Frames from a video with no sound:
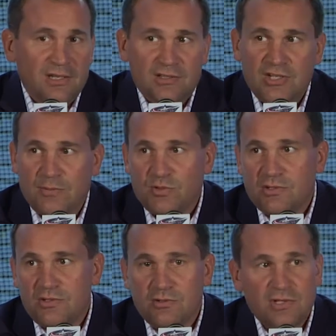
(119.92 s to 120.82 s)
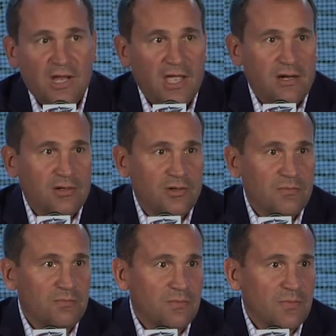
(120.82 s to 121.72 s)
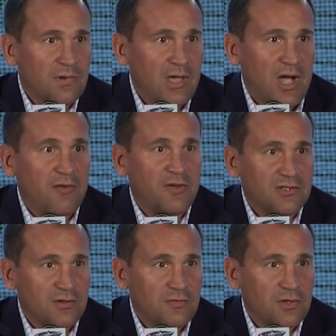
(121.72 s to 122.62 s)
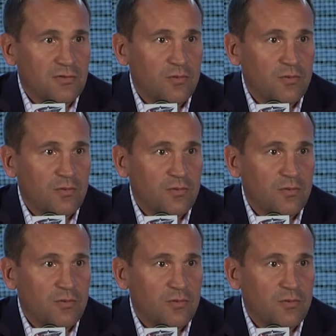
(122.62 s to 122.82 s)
James Wisniewski had a good offensive year